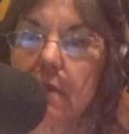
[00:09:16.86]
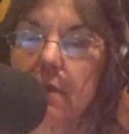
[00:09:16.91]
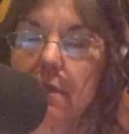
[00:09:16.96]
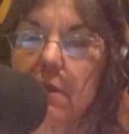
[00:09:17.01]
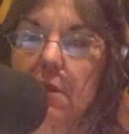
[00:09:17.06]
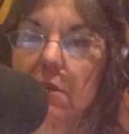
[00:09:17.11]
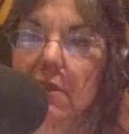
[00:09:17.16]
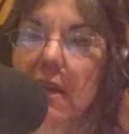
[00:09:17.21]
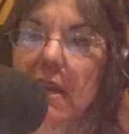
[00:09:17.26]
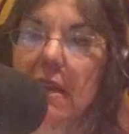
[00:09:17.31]

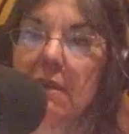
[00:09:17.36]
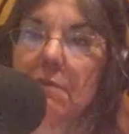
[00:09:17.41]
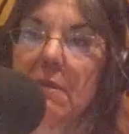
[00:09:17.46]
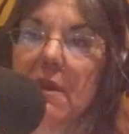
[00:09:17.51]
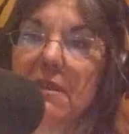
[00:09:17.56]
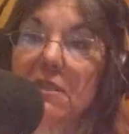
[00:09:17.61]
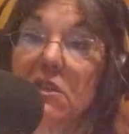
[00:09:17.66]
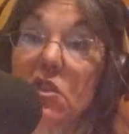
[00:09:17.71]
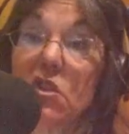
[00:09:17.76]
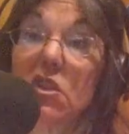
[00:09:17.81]
They're getting
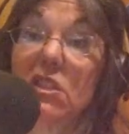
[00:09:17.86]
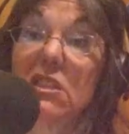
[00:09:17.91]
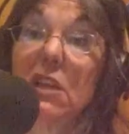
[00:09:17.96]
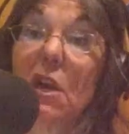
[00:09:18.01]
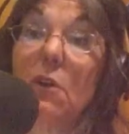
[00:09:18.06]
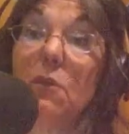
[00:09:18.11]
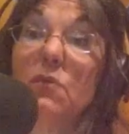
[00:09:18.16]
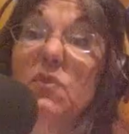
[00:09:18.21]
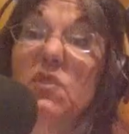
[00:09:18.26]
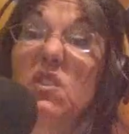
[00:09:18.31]
messages
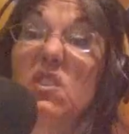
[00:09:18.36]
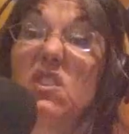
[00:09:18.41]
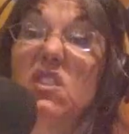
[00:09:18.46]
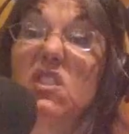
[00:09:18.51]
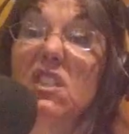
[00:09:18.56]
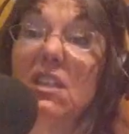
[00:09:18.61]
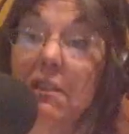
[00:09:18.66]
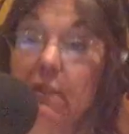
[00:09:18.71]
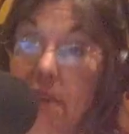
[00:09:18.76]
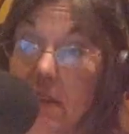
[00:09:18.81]
of
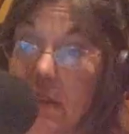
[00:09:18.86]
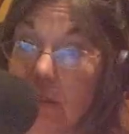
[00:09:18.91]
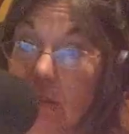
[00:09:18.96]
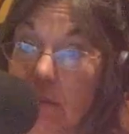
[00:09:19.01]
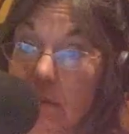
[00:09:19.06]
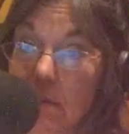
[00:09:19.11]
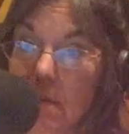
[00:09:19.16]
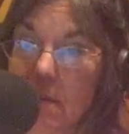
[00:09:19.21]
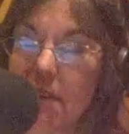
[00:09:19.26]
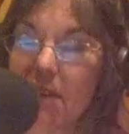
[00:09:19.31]
stealing.
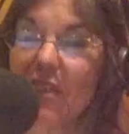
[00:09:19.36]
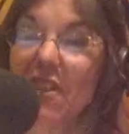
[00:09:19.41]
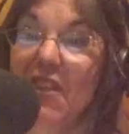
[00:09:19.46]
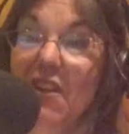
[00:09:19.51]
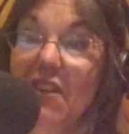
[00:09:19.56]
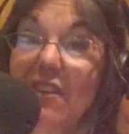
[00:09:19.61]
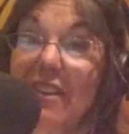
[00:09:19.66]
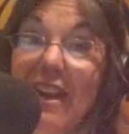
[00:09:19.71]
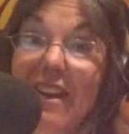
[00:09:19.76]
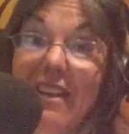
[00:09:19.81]

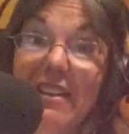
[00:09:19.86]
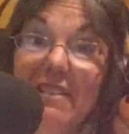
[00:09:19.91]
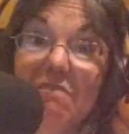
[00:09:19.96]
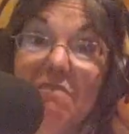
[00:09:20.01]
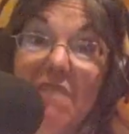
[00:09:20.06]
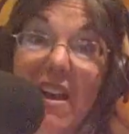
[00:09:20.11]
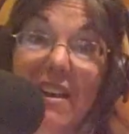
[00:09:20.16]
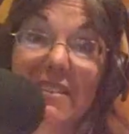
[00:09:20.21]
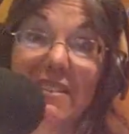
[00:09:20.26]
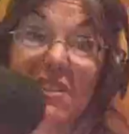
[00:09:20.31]
They're getting
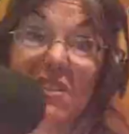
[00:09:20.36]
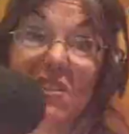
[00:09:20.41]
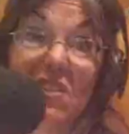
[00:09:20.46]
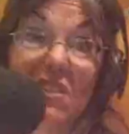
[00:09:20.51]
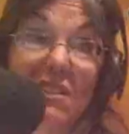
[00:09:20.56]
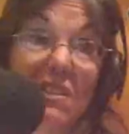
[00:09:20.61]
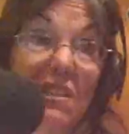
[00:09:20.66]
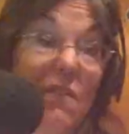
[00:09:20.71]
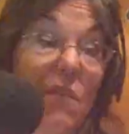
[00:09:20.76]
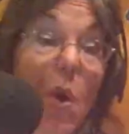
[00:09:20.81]

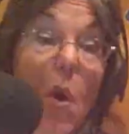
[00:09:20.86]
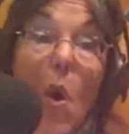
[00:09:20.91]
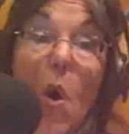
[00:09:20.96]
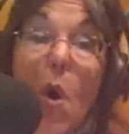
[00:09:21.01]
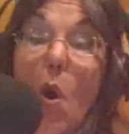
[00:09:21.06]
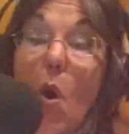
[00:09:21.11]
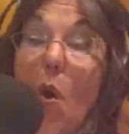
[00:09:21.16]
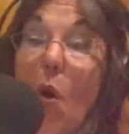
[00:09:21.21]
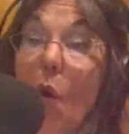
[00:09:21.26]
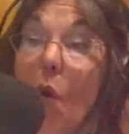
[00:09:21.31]
messages of
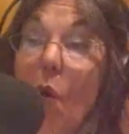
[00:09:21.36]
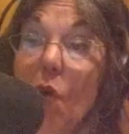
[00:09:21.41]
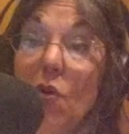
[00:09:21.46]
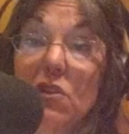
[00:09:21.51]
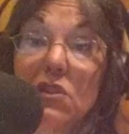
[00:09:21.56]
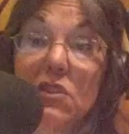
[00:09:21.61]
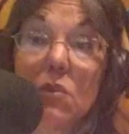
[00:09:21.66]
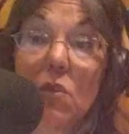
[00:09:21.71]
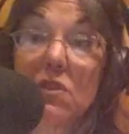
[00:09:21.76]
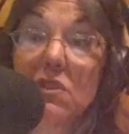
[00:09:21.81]
all
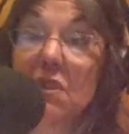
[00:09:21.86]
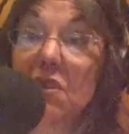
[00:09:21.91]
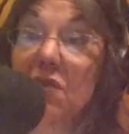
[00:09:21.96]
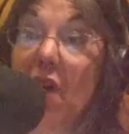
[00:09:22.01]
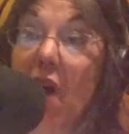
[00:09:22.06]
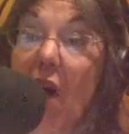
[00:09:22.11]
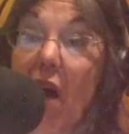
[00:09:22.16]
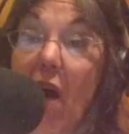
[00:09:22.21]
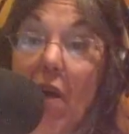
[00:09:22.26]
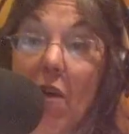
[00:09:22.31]
sorts of
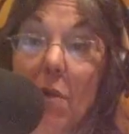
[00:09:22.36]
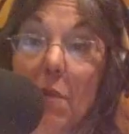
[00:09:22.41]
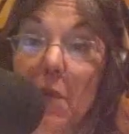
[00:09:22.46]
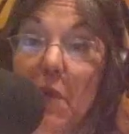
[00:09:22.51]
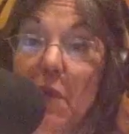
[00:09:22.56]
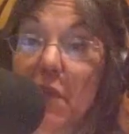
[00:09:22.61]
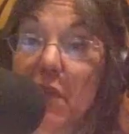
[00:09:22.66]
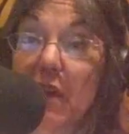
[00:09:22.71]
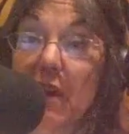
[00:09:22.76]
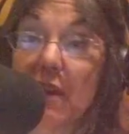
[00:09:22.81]
horrible
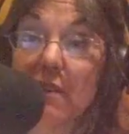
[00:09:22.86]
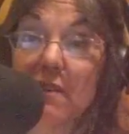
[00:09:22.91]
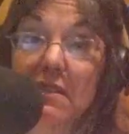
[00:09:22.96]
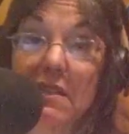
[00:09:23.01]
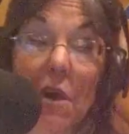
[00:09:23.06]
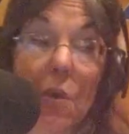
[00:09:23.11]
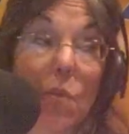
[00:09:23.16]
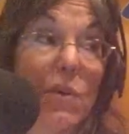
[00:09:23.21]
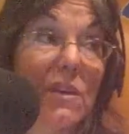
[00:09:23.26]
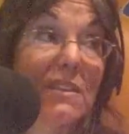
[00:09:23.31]
things
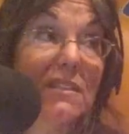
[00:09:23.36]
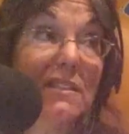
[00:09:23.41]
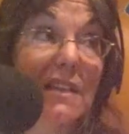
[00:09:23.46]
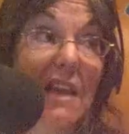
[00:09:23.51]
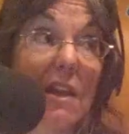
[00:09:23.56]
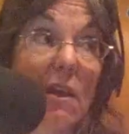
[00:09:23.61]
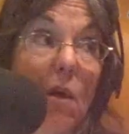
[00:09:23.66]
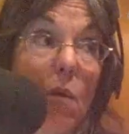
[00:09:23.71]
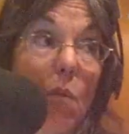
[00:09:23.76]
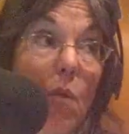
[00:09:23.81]
that we
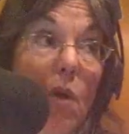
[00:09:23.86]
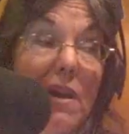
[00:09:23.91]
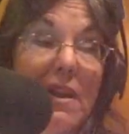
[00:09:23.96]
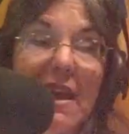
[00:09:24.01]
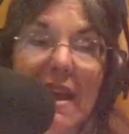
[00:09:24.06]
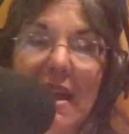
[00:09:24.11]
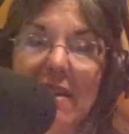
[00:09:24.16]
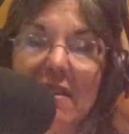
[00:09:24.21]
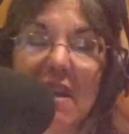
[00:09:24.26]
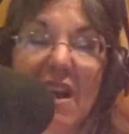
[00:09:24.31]
say on one
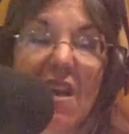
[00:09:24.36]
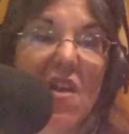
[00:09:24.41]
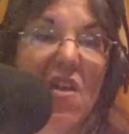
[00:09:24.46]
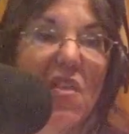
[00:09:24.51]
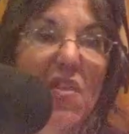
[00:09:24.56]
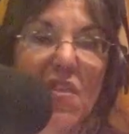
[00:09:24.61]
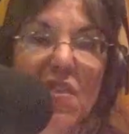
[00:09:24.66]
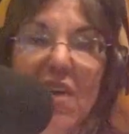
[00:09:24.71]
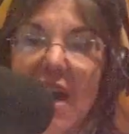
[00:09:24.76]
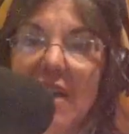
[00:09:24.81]
hand,
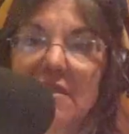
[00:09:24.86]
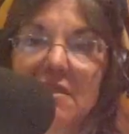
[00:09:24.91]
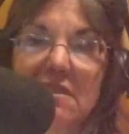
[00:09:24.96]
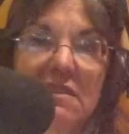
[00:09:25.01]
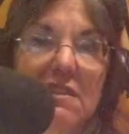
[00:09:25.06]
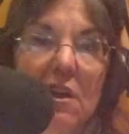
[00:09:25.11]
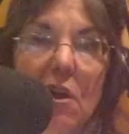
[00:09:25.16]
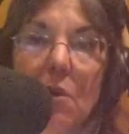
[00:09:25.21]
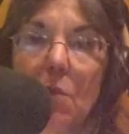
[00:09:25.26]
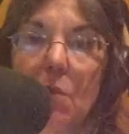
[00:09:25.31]
that's
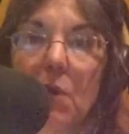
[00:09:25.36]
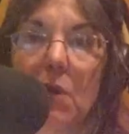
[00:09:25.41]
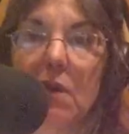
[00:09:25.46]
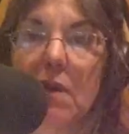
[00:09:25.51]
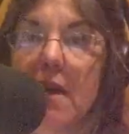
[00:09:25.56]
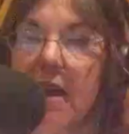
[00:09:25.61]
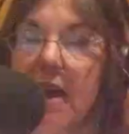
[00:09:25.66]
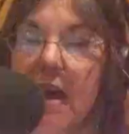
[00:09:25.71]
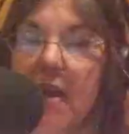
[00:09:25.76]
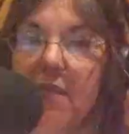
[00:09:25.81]
terrible.
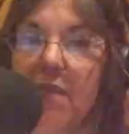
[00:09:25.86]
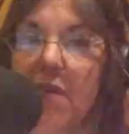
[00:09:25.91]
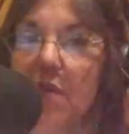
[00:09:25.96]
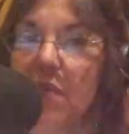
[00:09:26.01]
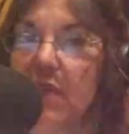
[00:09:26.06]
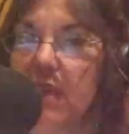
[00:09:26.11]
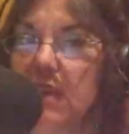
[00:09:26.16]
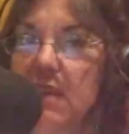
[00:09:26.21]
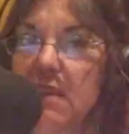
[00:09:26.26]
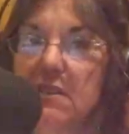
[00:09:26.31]
And then
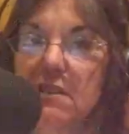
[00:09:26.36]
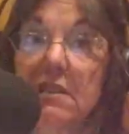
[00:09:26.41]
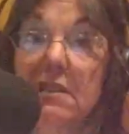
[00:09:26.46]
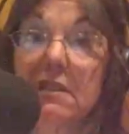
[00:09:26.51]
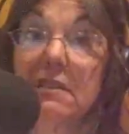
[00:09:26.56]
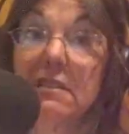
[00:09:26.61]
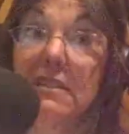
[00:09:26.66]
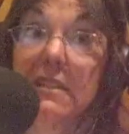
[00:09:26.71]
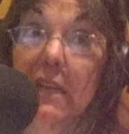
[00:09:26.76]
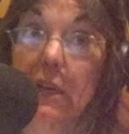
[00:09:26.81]
these
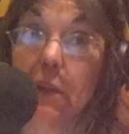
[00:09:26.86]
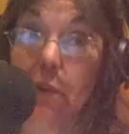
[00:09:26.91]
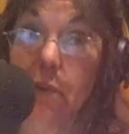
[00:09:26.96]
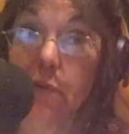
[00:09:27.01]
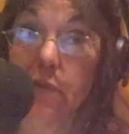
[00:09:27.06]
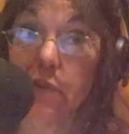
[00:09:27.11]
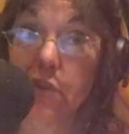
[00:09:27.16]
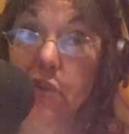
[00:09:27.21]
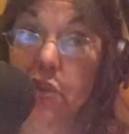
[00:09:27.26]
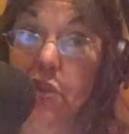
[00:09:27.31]

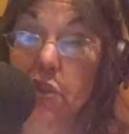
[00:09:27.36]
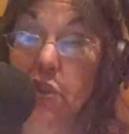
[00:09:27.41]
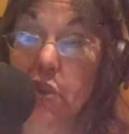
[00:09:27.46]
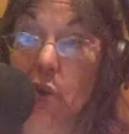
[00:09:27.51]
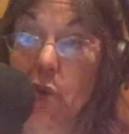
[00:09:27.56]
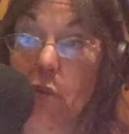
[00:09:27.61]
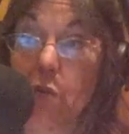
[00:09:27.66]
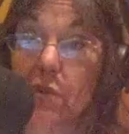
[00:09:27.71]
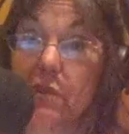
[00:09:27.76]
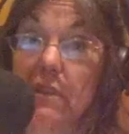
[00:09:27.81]
television
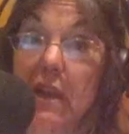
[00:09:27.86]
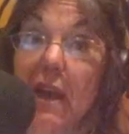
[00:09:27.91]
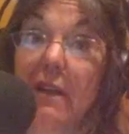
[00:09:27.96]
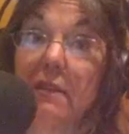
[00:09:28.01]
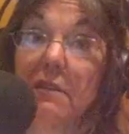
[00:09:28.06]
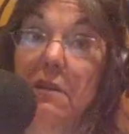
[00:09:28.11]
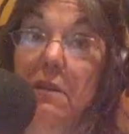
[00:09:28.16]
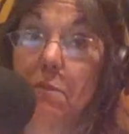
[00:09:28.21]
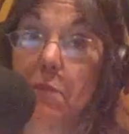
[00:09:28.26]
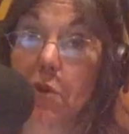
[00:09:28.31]
shows
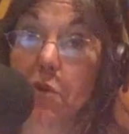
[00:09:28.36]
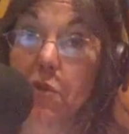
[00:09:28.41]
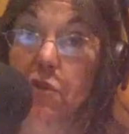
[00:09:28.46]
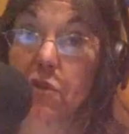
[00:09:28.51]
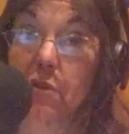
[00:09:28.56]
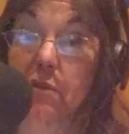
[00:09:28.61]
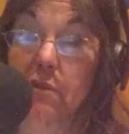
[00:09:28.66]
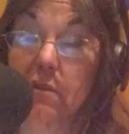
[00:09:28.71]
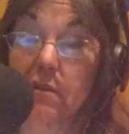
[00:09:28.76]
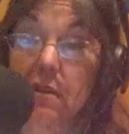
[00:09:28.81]
and
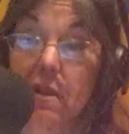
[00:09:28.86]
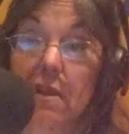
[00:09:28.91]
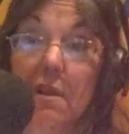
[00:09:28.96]
commercials